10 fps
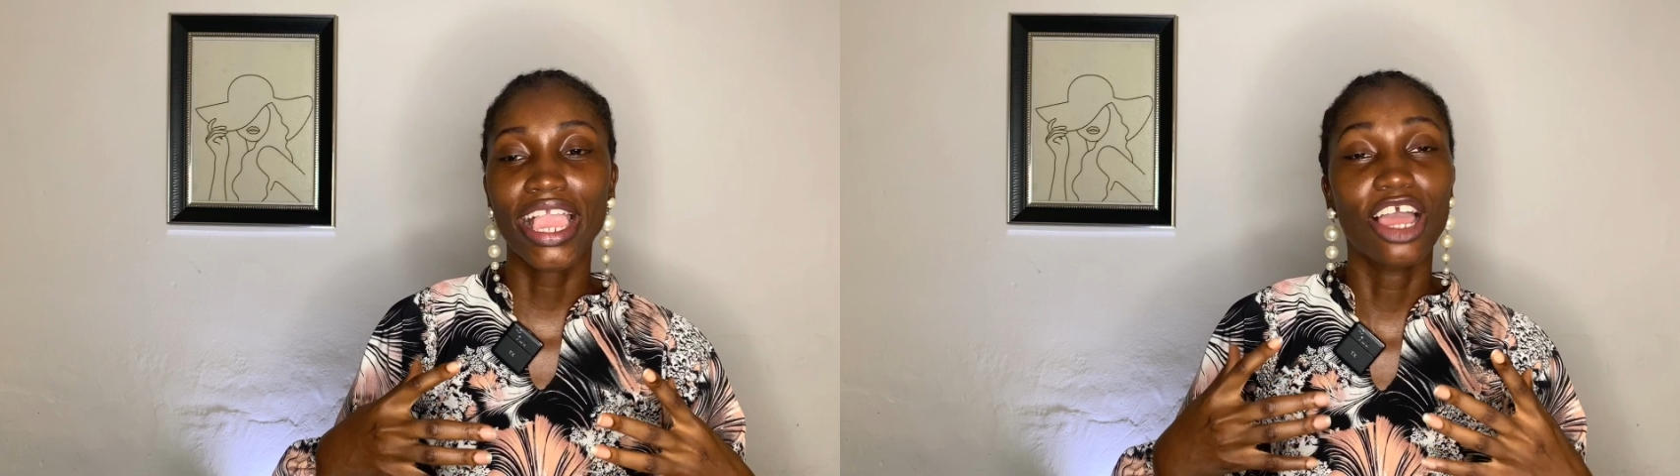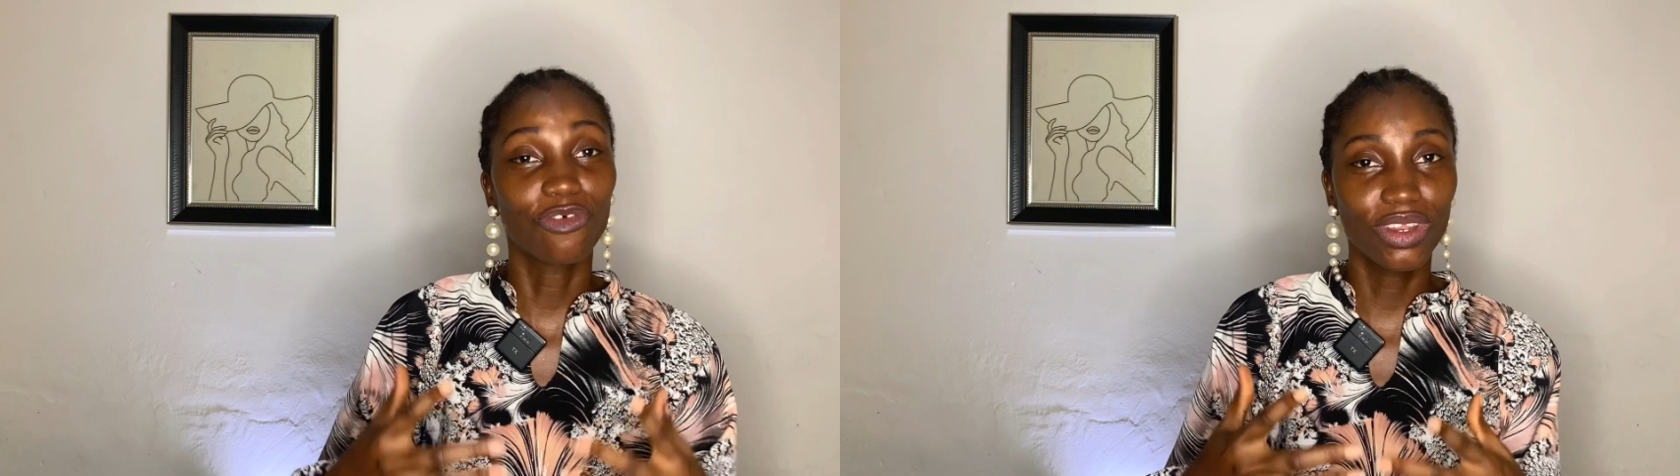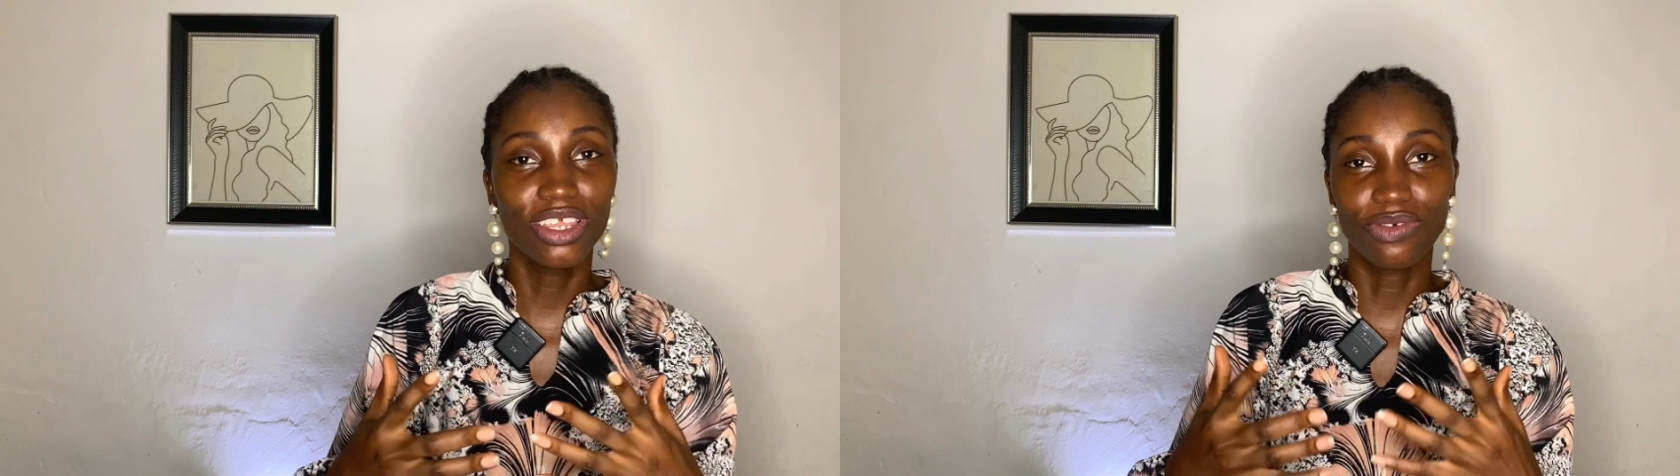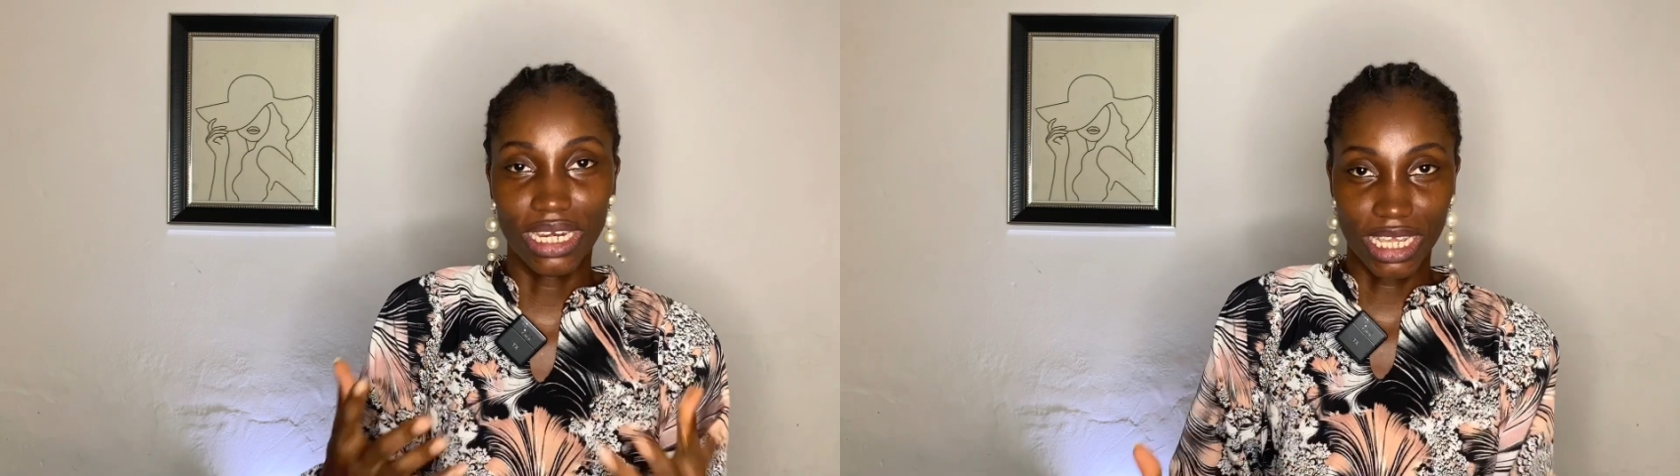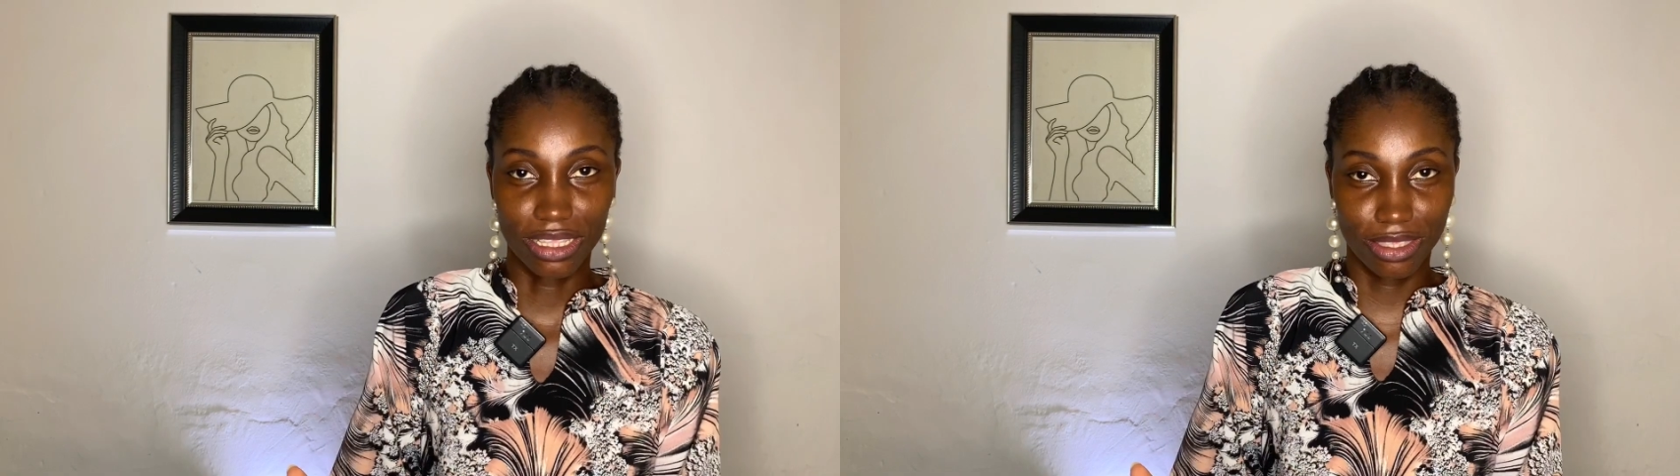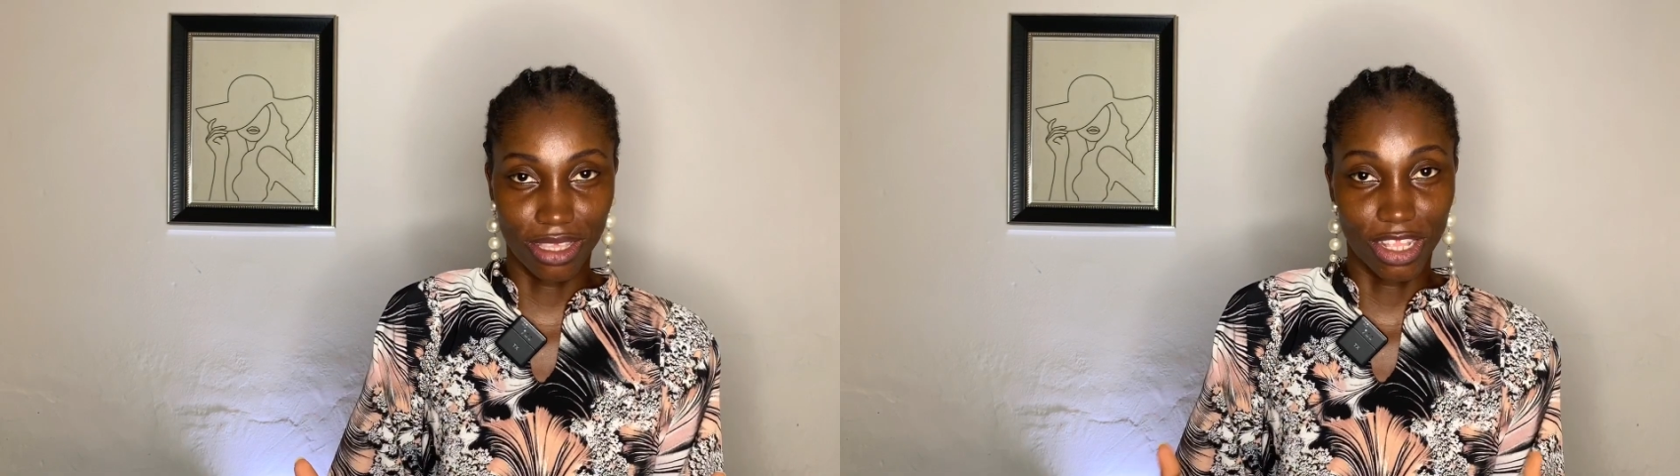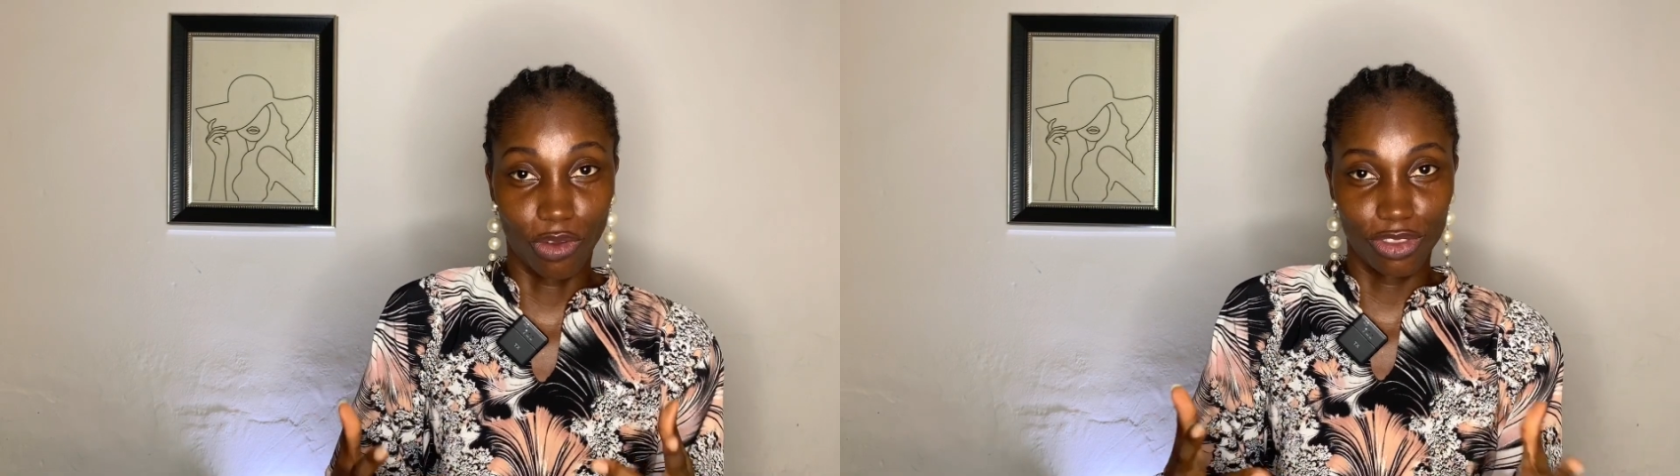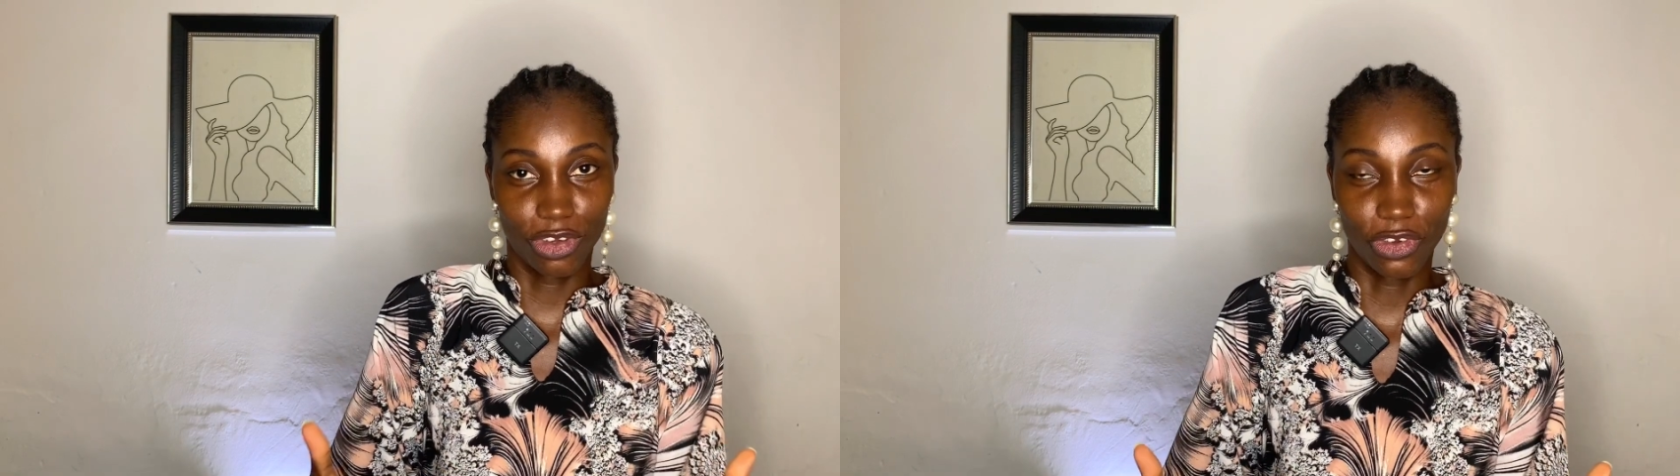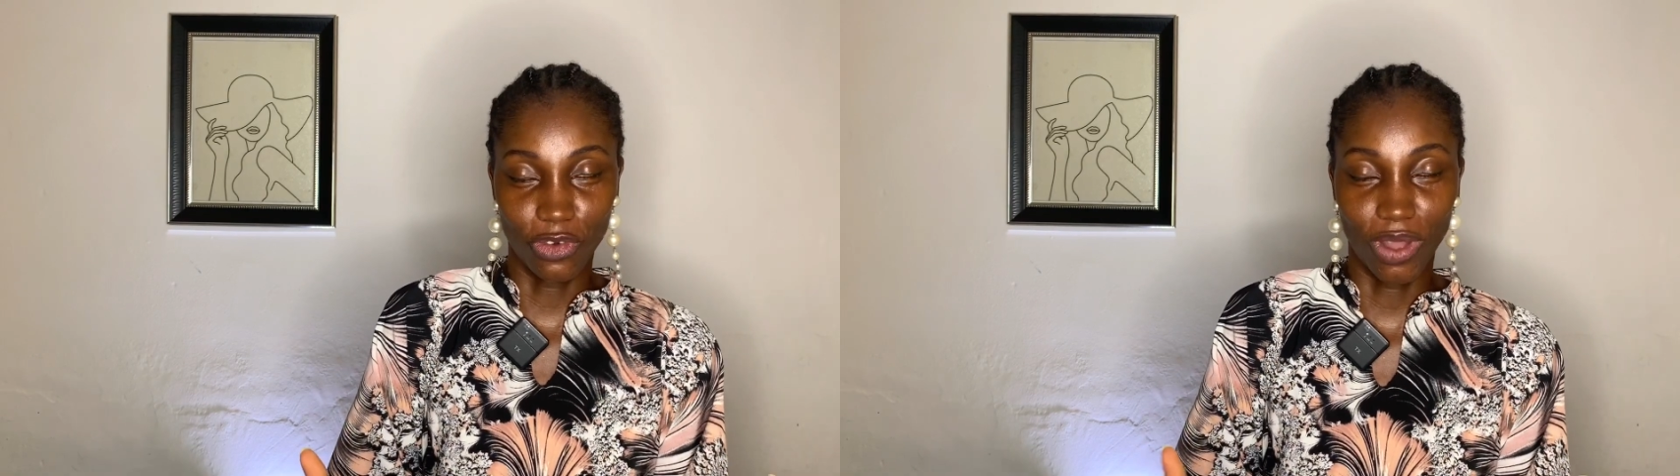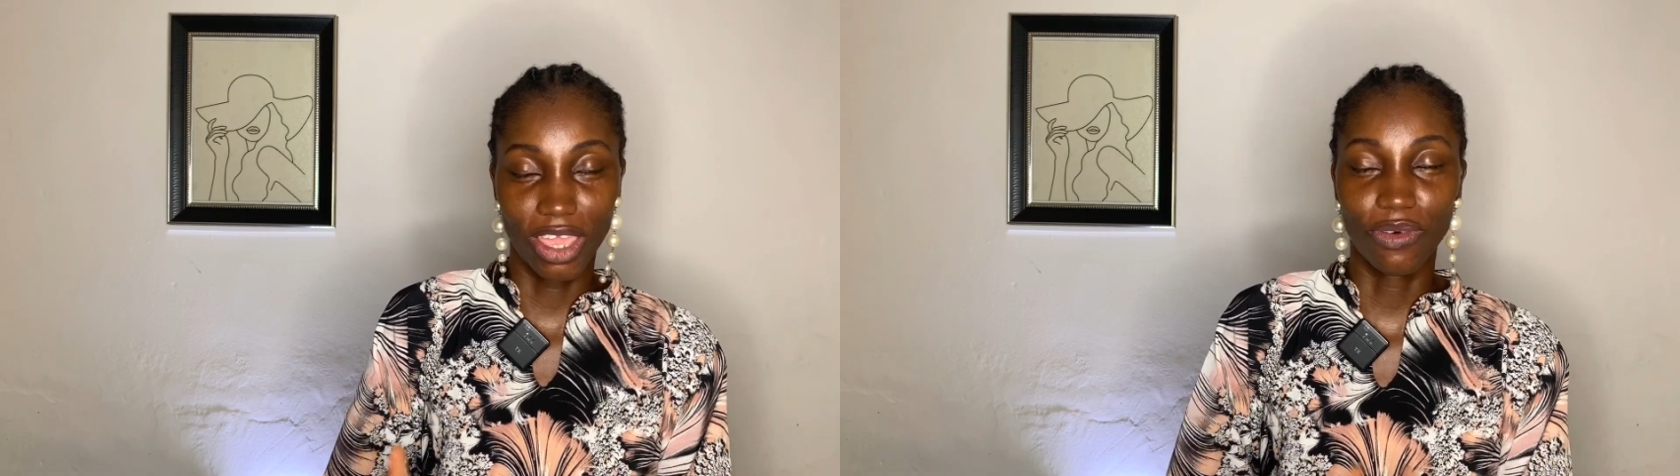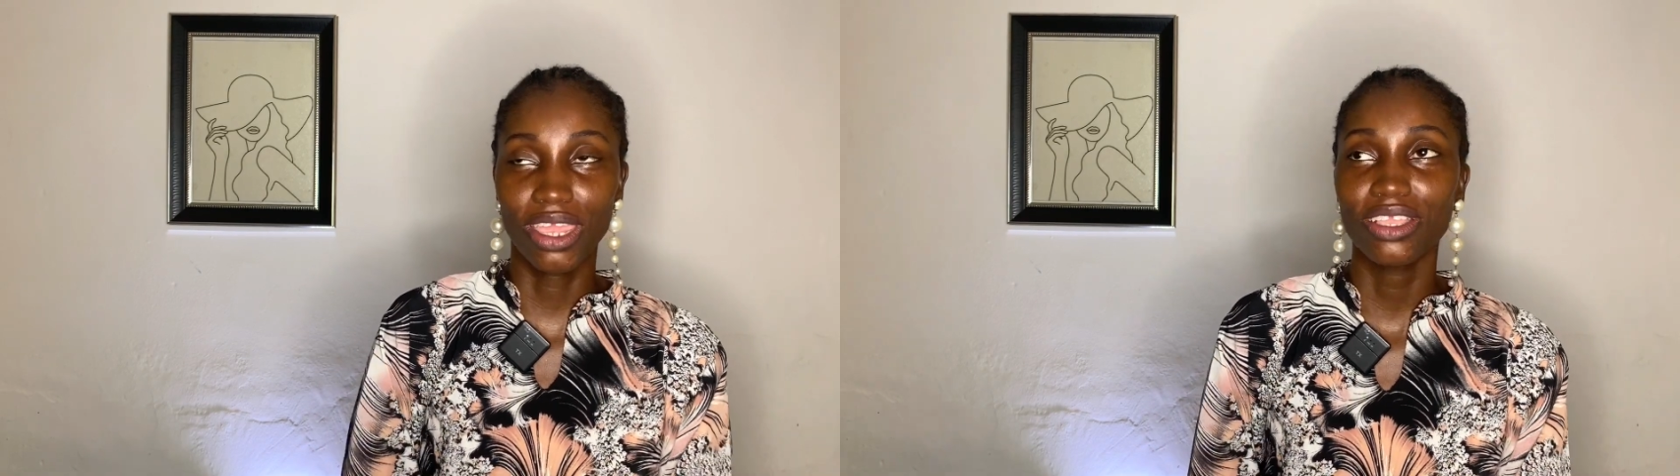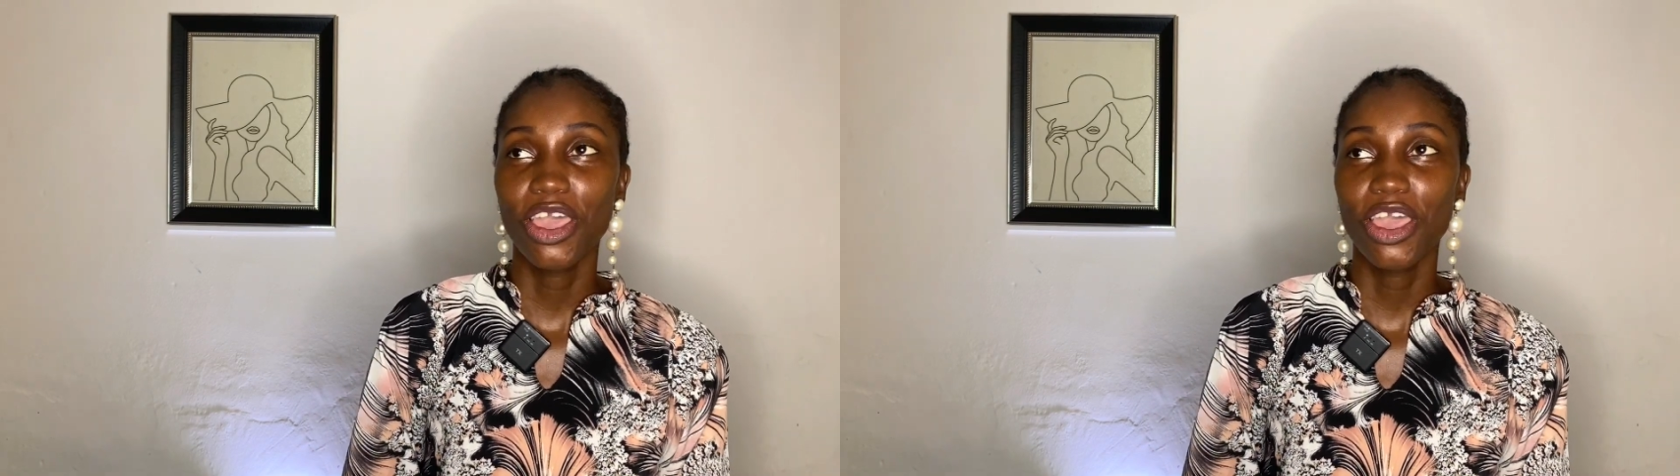can really relate, and I'll tell you why, right?